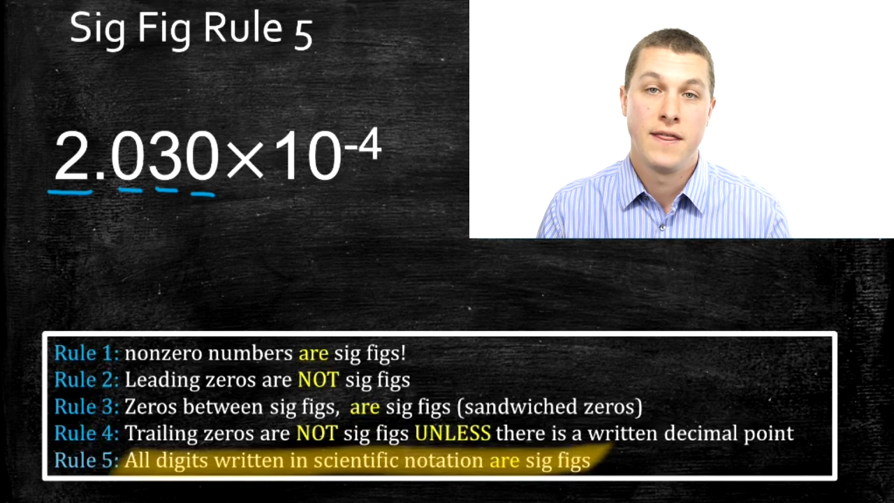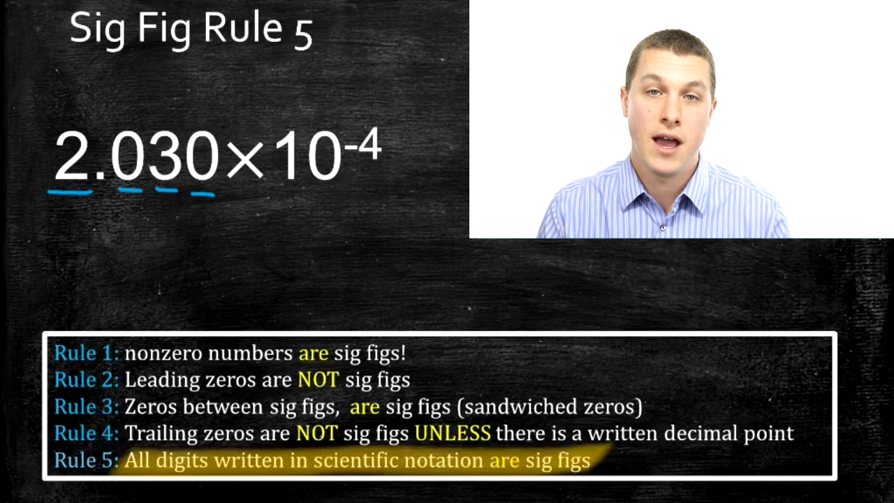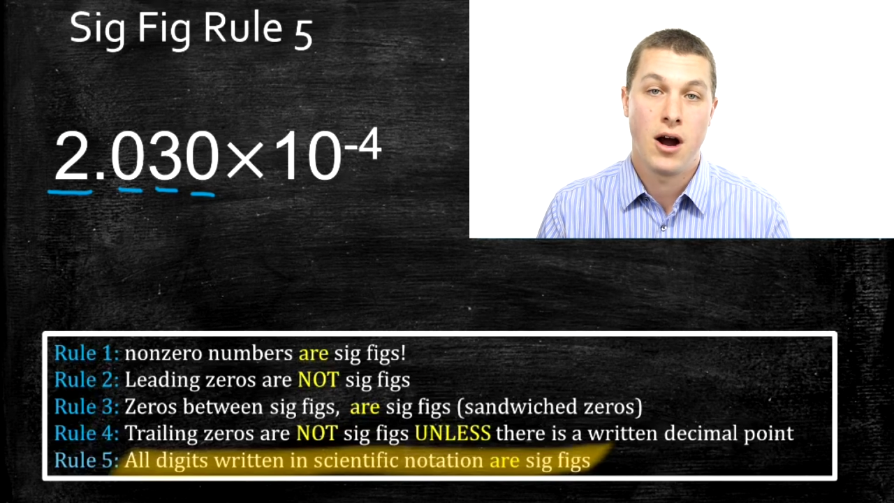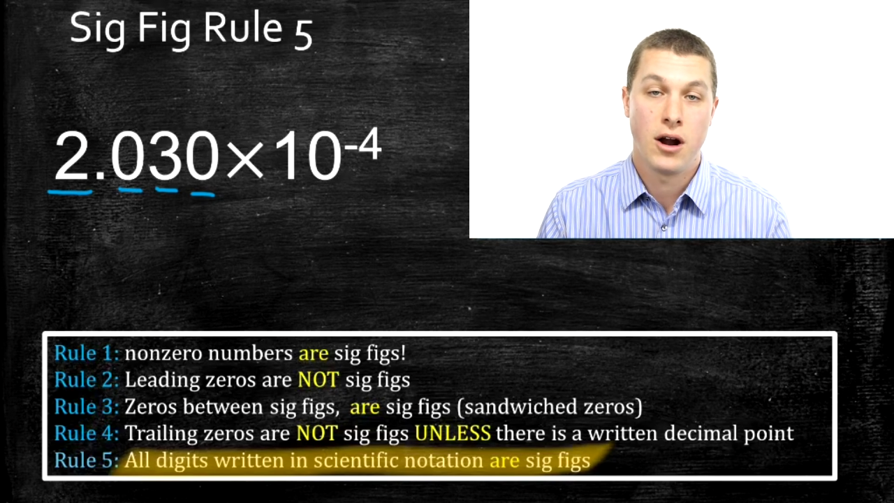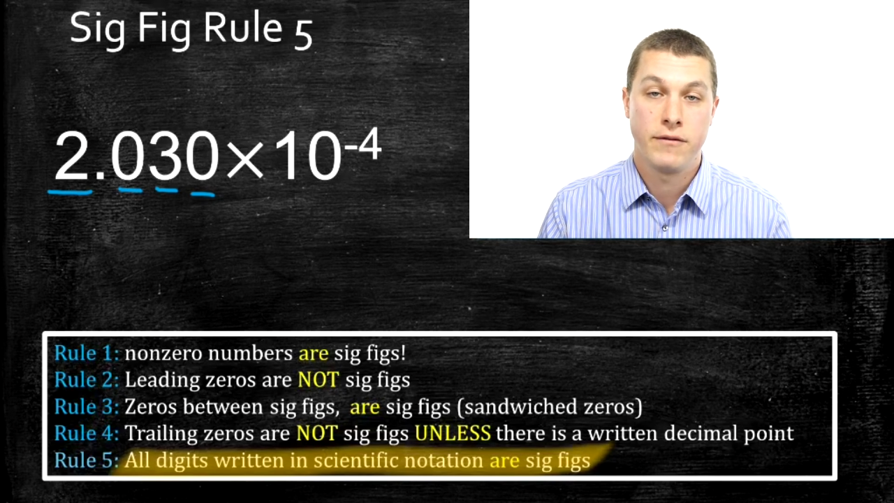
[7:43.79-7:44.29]

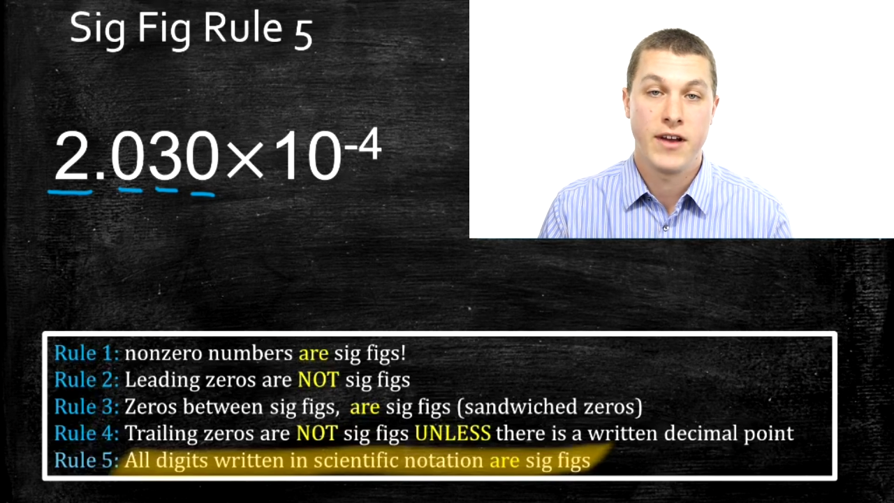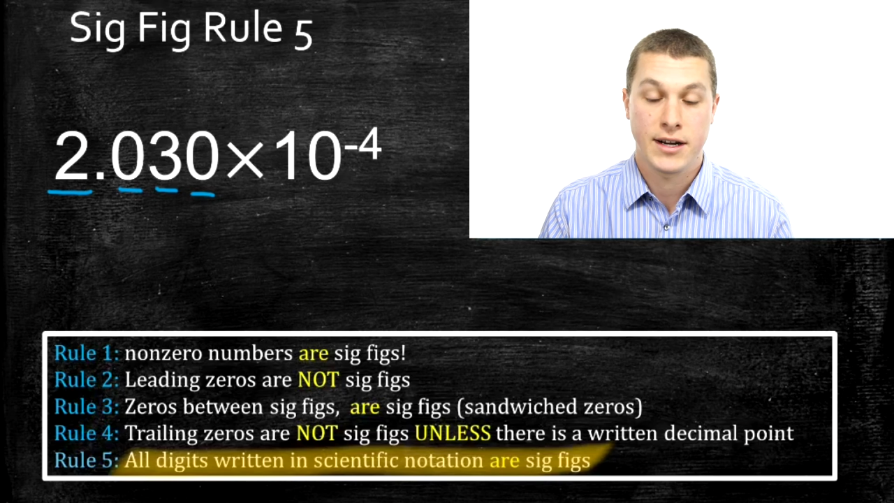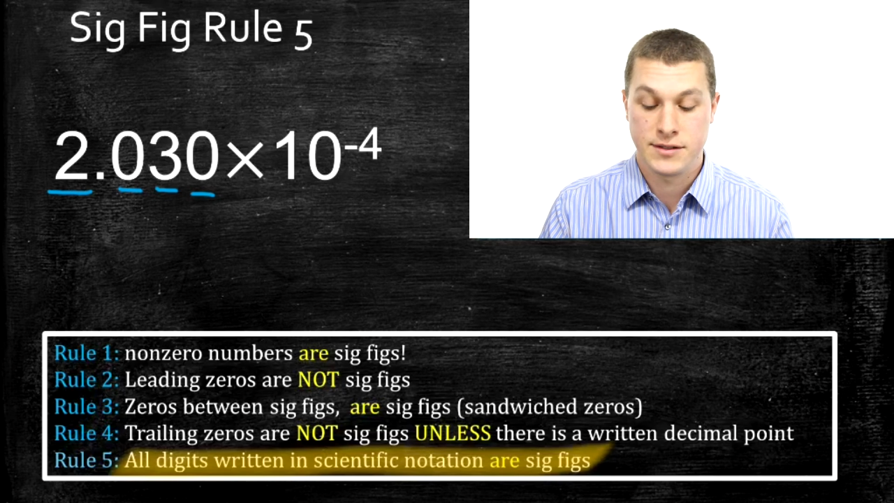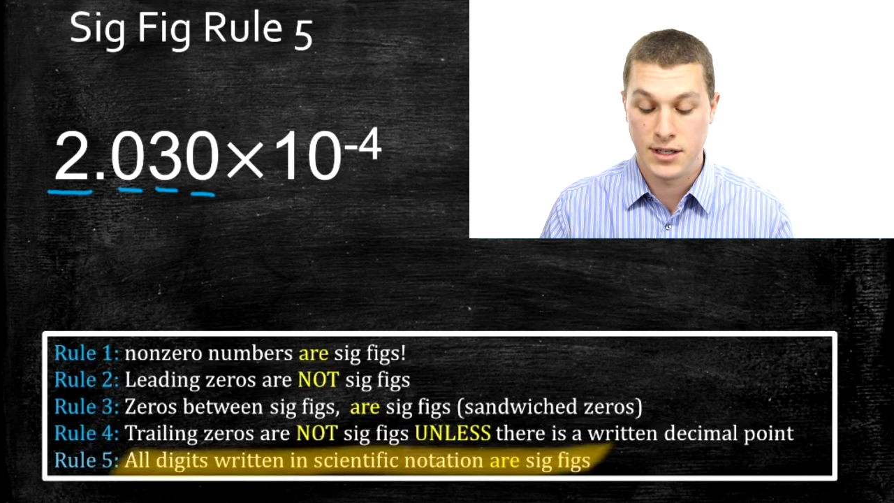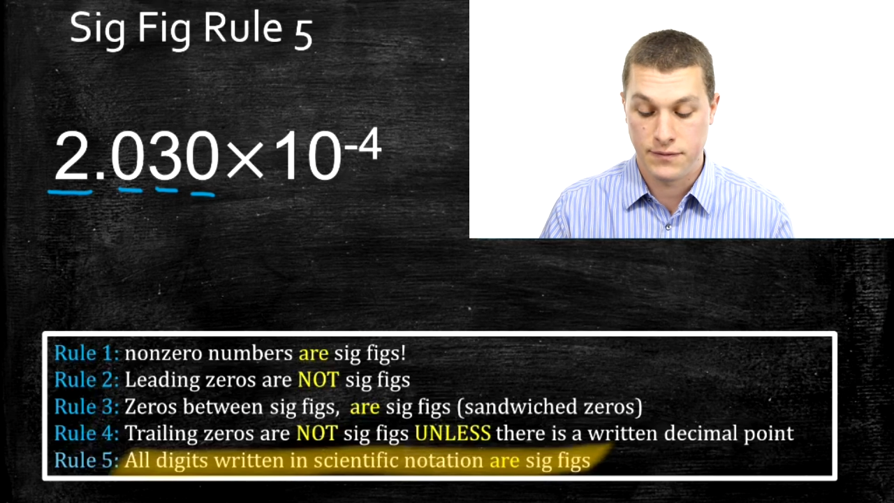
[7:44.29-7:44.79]
they are in
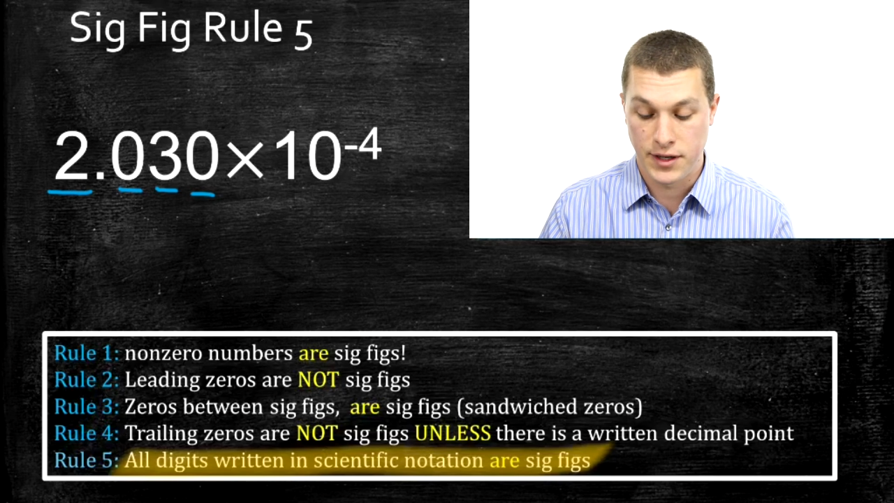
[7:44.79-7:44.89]
fact sig